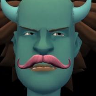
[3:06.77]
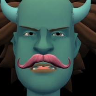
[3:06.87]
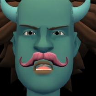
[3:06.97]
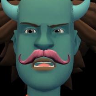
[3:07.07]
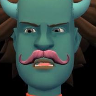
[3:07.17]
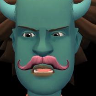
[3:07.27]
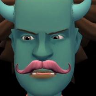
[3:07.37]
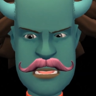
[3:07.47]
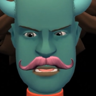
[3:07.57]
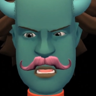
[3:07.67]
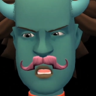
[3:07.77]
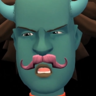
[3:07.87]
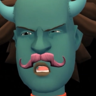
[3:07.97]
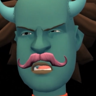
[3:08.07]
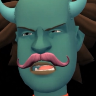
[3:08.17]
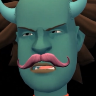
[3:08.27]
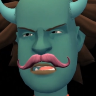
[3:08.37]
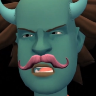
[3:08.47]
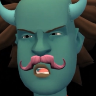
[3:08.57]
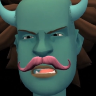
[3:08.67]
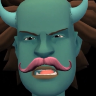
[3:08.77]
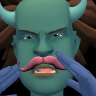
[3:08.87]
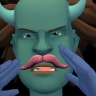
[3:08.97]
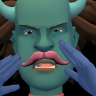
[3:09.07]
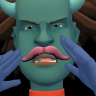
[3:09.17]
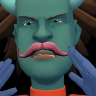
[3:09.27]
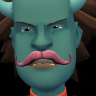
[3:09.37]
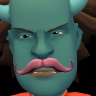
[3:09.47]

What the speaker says: You know, demons do not get sick or get tired.